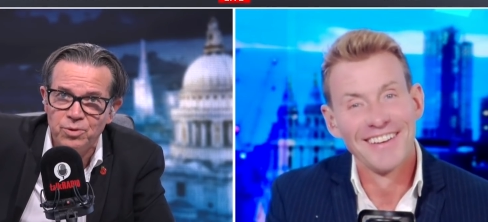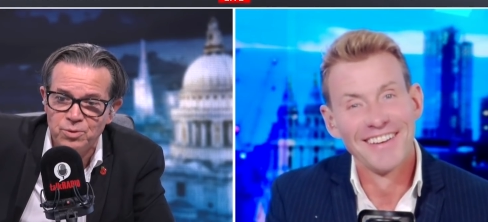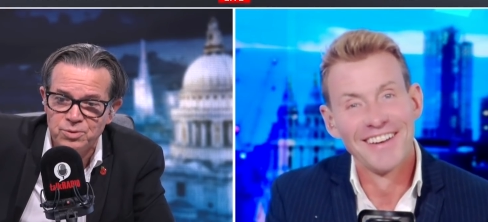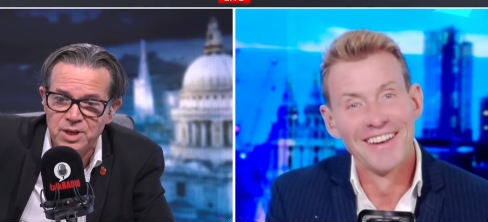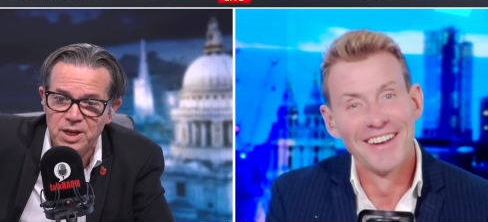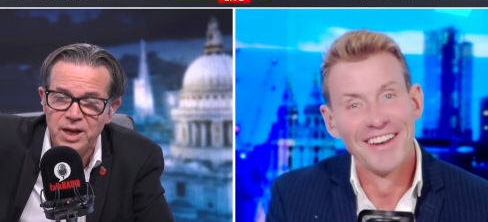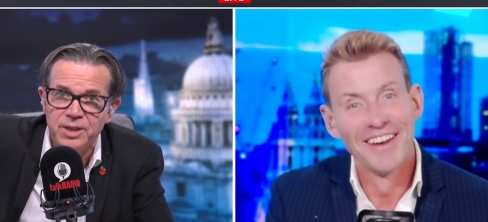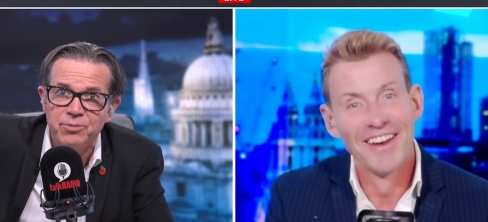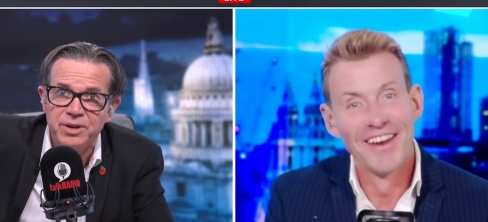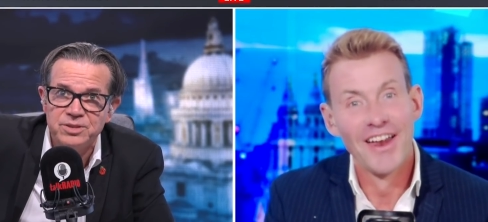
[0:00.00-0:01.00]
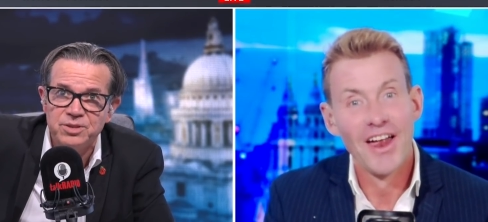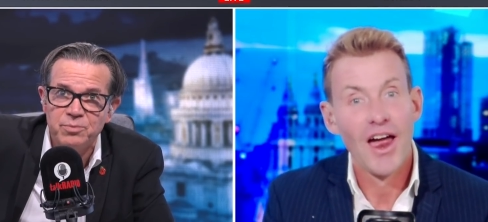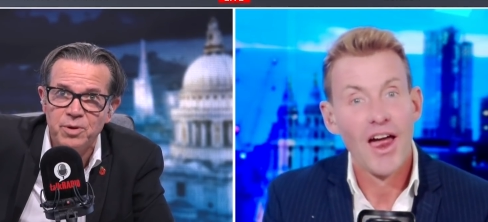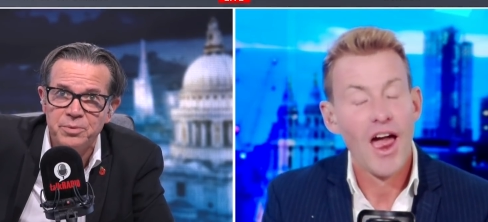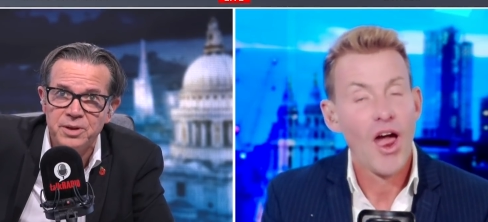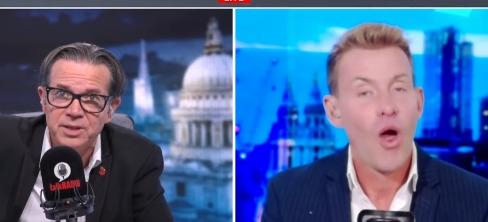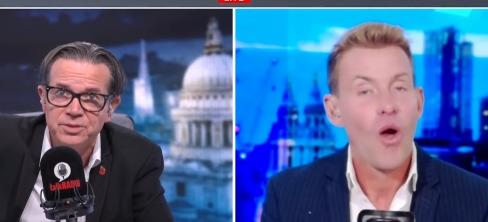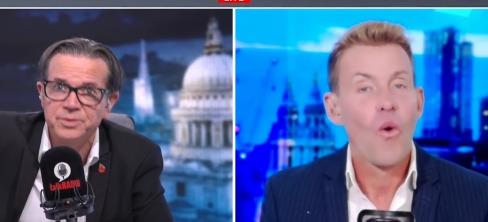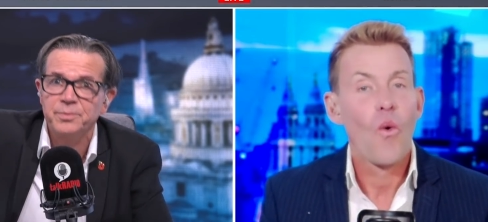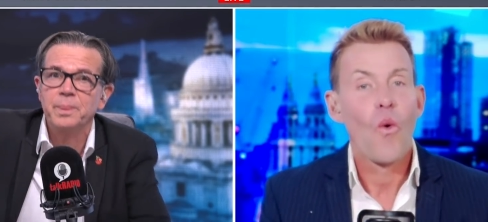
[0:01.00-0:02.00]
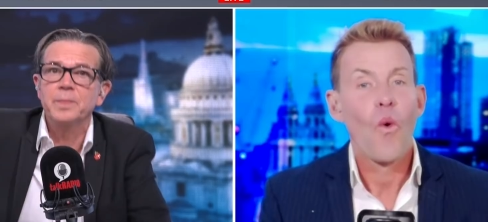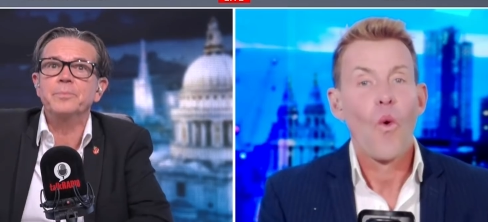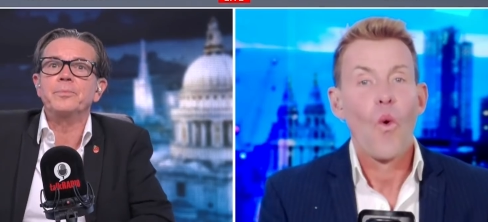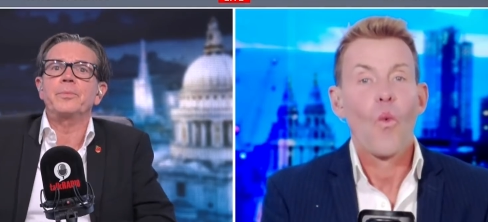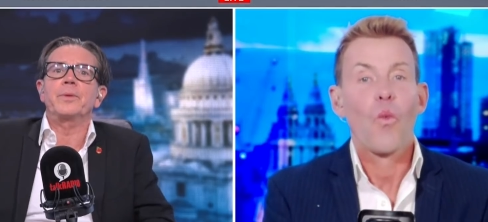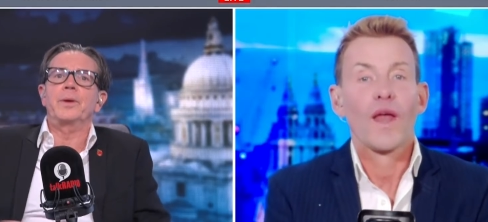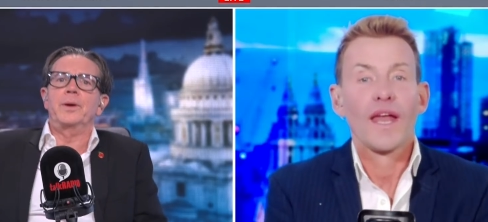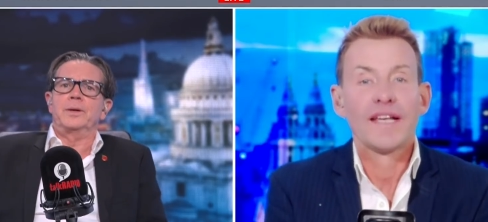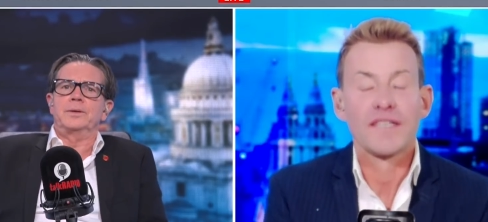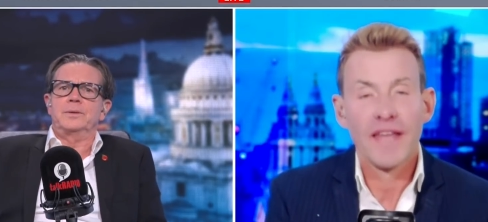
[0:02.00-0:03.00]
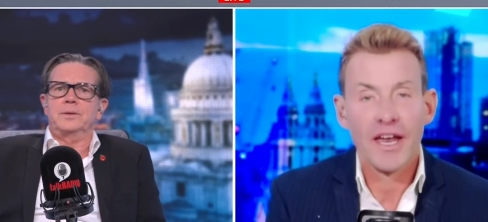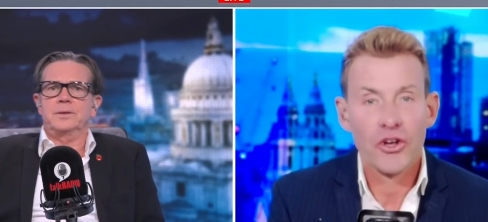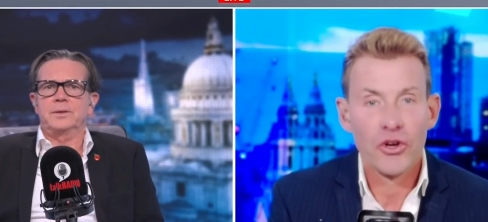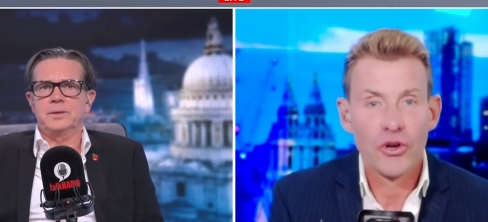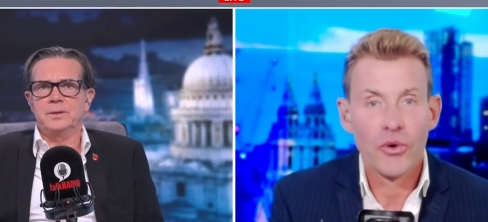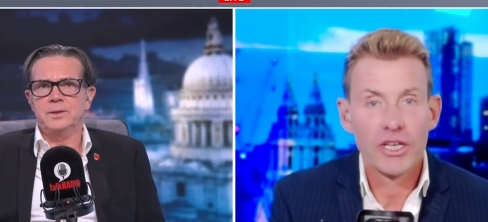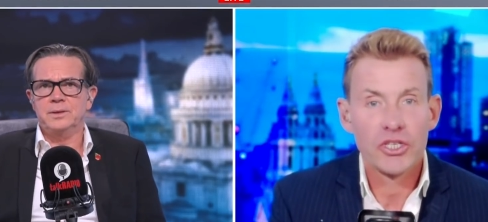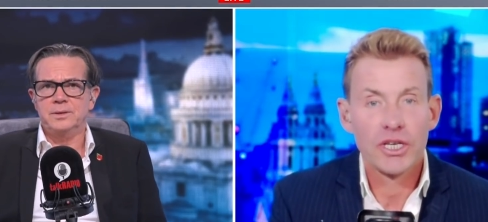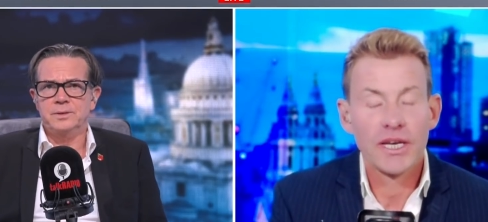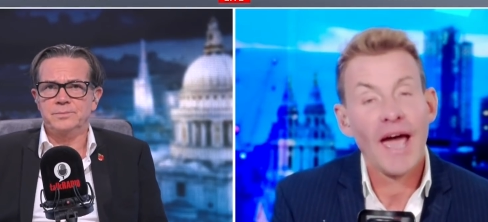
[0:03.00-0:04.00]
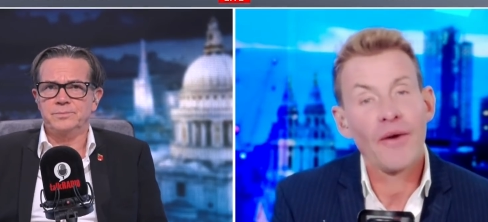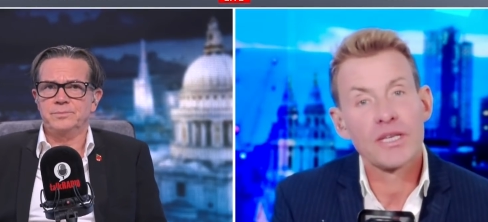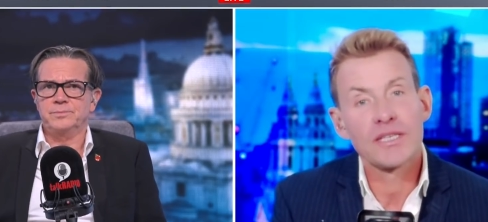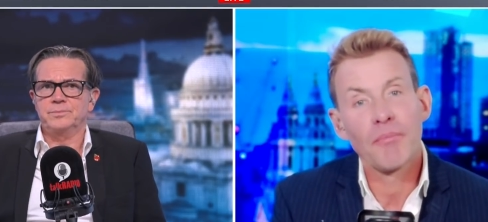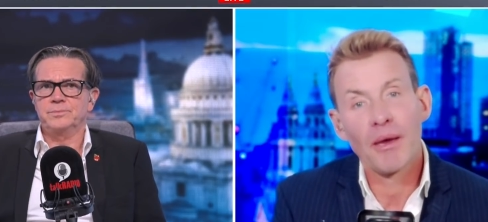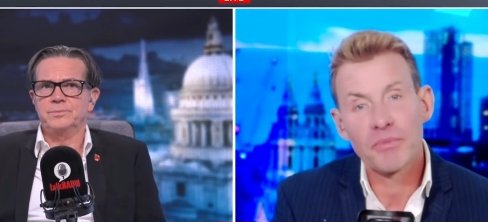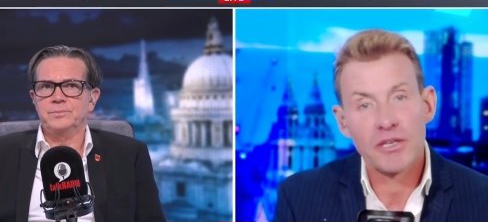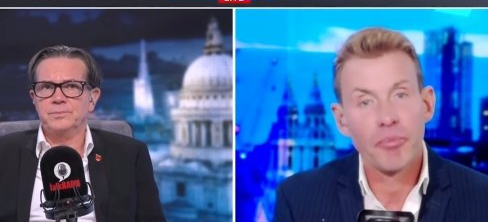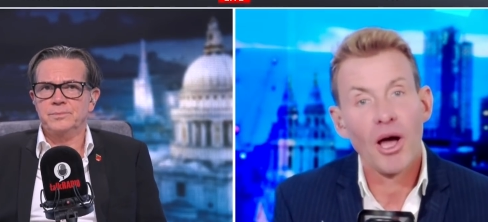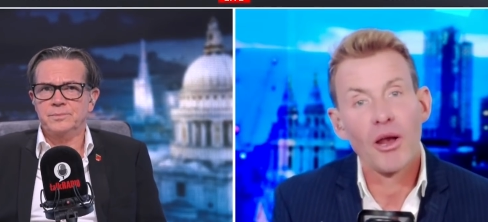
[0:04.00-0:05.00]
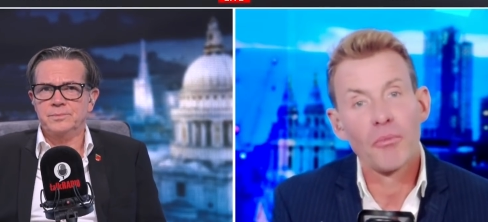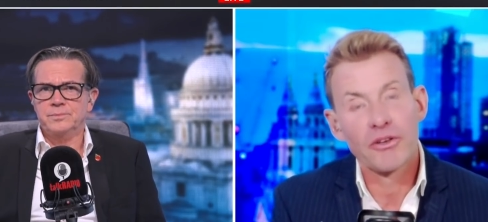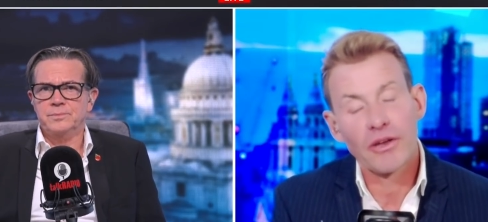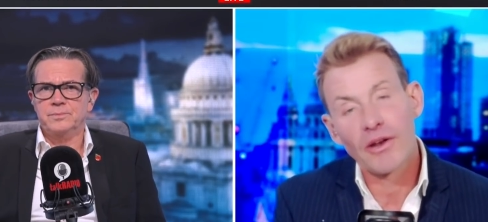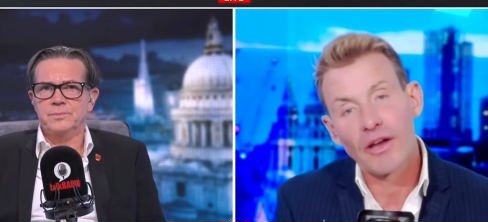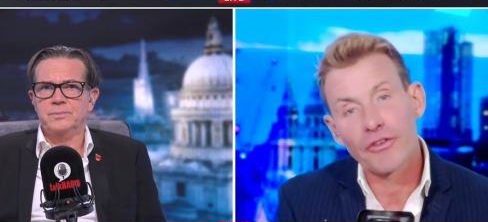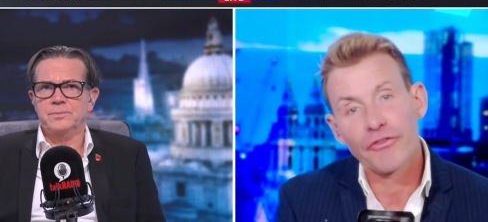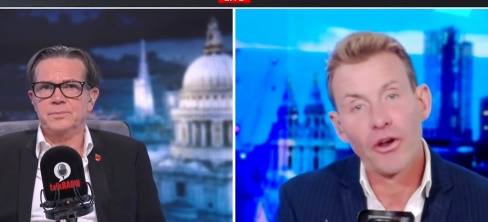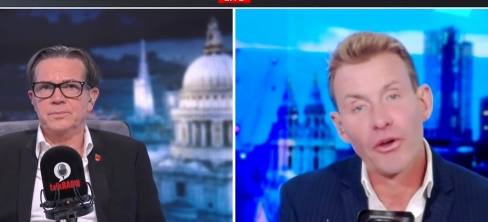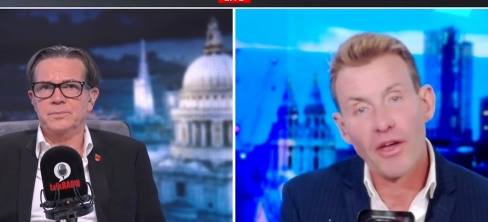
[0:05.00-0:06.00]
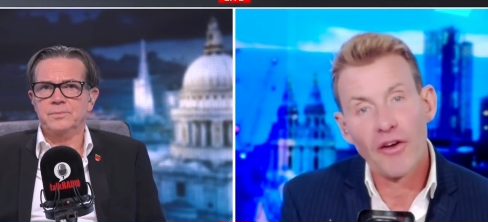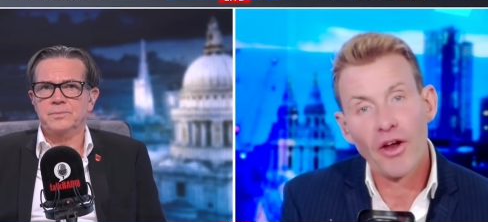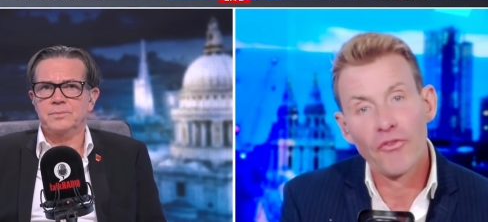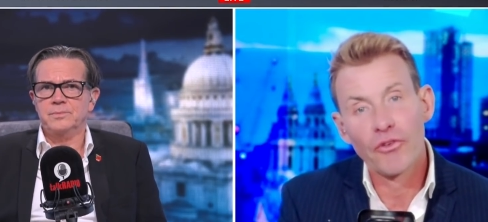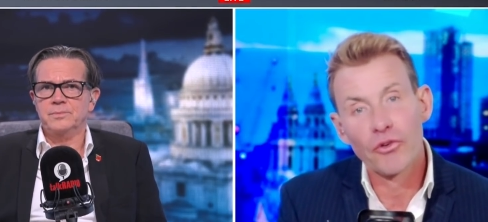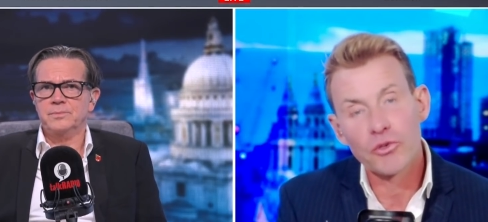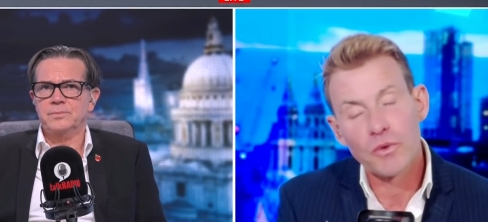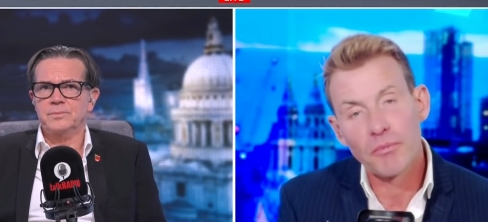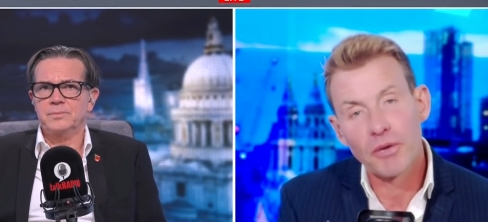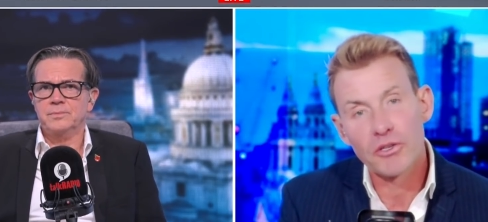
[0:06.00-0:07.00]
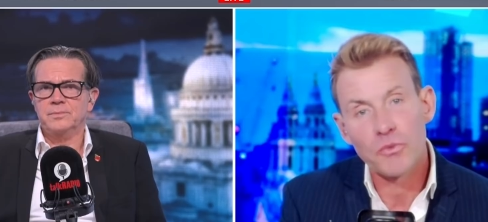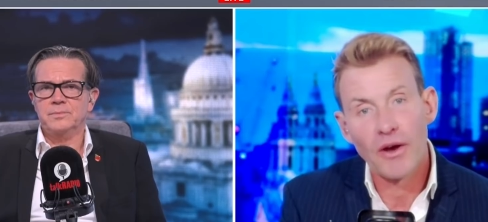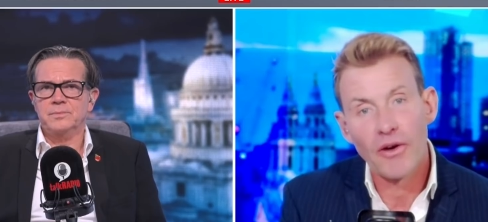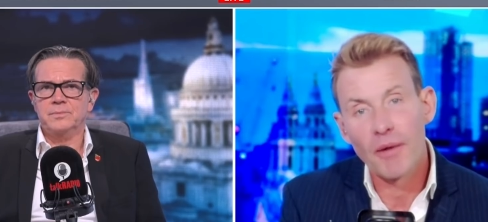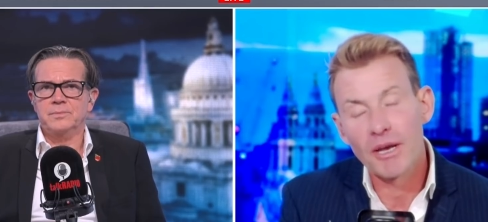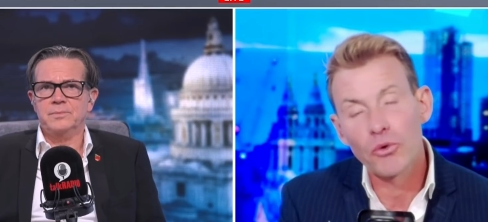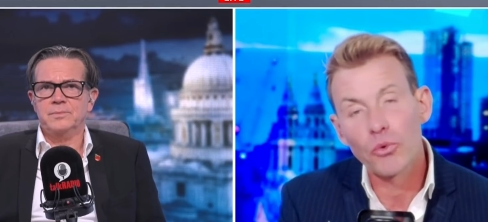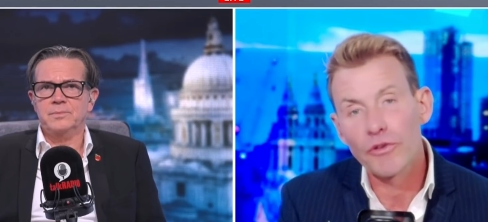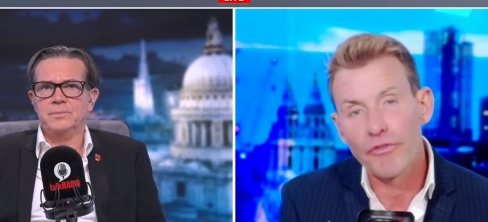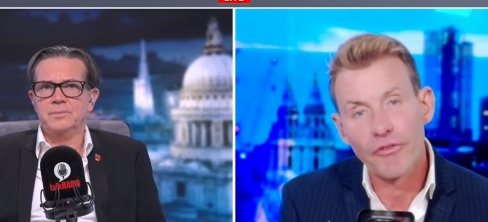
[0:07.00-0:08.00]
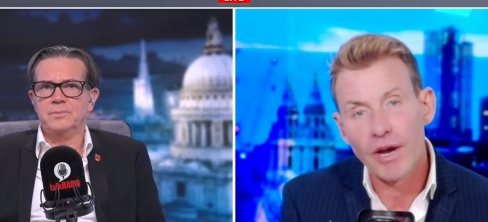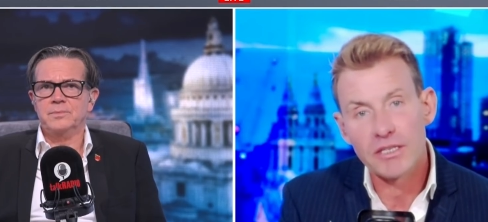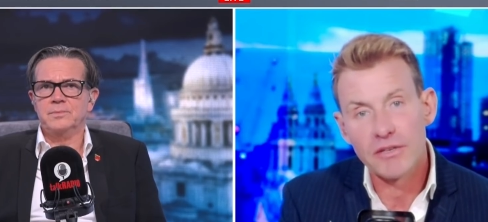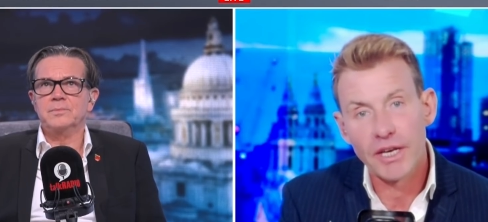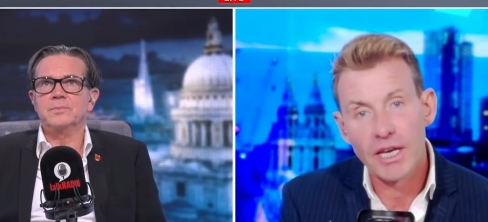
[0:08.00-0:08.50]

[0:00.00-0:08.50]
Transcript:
Speaker 1: rules like the rest of the population?
Speaker 2: Well, isn't that a good question? How is it members of parliament don't have to follow their own rules with mask wearing? I mean, all of the rest of it,